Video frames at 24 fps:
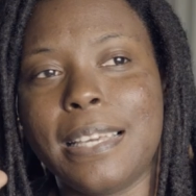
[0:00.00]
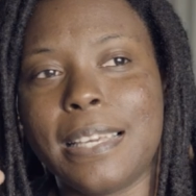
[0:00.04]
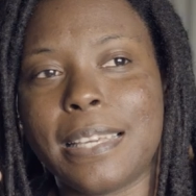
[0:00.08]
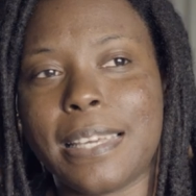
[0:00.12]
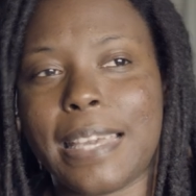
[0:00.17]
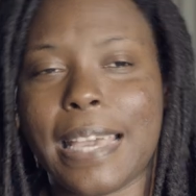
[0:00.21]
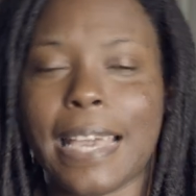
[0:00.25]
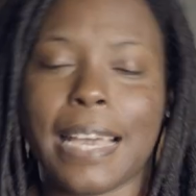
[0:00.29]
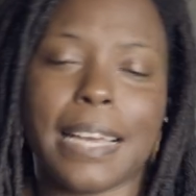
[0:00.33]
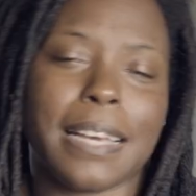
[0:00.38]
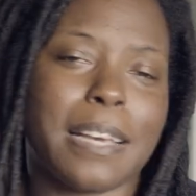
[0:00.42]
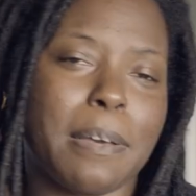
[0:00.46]

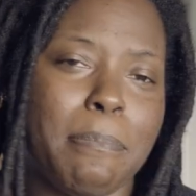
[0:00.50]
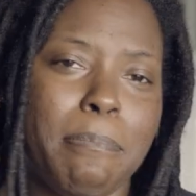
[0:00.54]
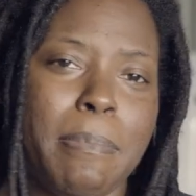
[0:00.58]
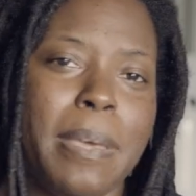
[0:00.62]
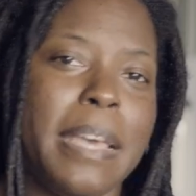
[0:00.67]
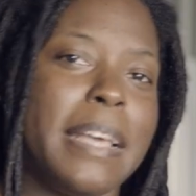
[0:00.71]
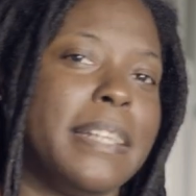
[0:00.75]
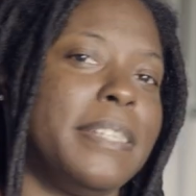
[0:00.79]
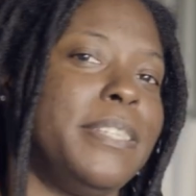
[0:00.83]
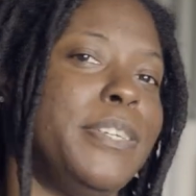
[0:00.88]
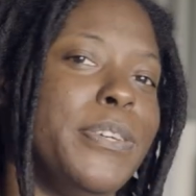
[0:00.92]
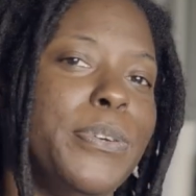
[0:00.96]
can't
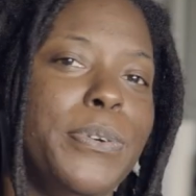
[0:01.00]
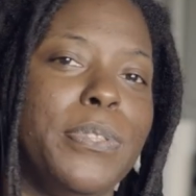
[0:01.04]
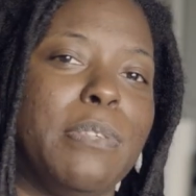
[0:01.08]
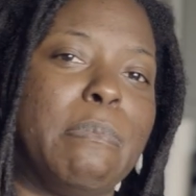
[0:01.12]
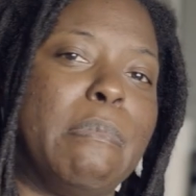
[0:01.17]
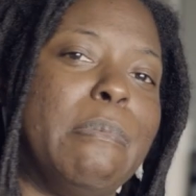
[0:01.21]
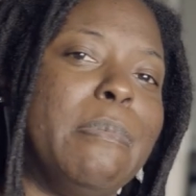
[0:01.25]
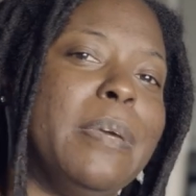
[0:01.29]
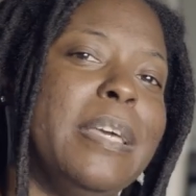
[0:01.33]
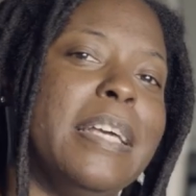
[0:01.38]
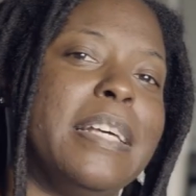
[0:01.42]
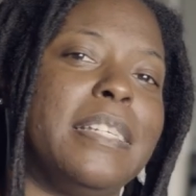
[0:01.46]
commit to the
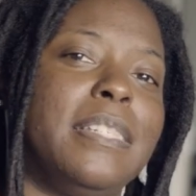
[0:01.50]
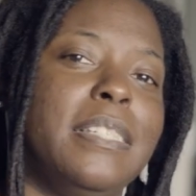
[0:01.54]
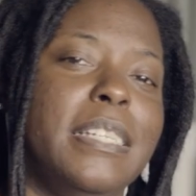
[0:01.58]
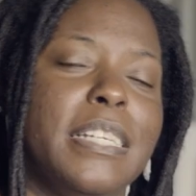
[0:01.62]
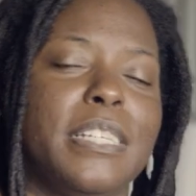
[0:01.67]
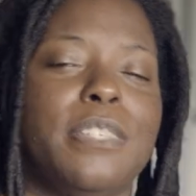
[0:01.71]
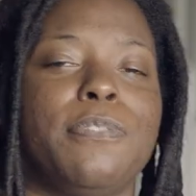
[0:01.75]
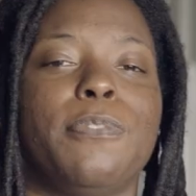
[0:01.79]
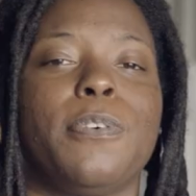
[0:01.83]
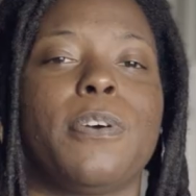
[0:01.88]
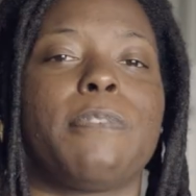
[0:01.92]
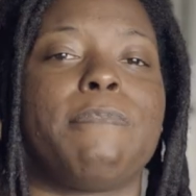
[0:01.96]
Mamiya
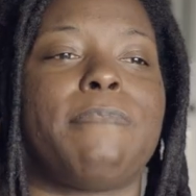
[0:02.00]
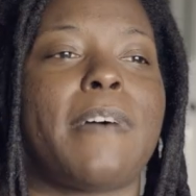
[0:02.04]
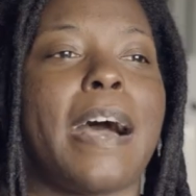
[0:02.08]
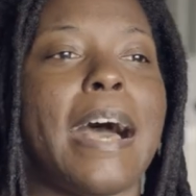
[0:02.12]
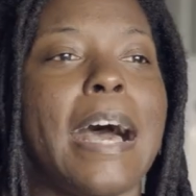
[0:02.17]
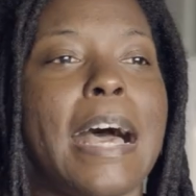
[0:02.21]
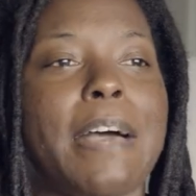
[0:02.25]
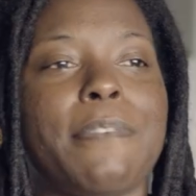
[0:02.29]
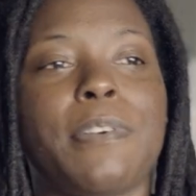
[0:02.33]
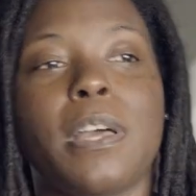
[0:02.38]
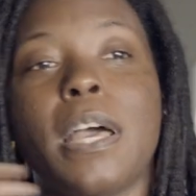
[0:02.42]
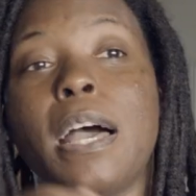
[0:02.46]

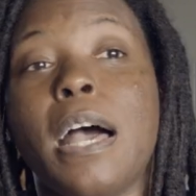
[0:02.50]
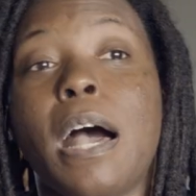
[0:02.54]
6.5.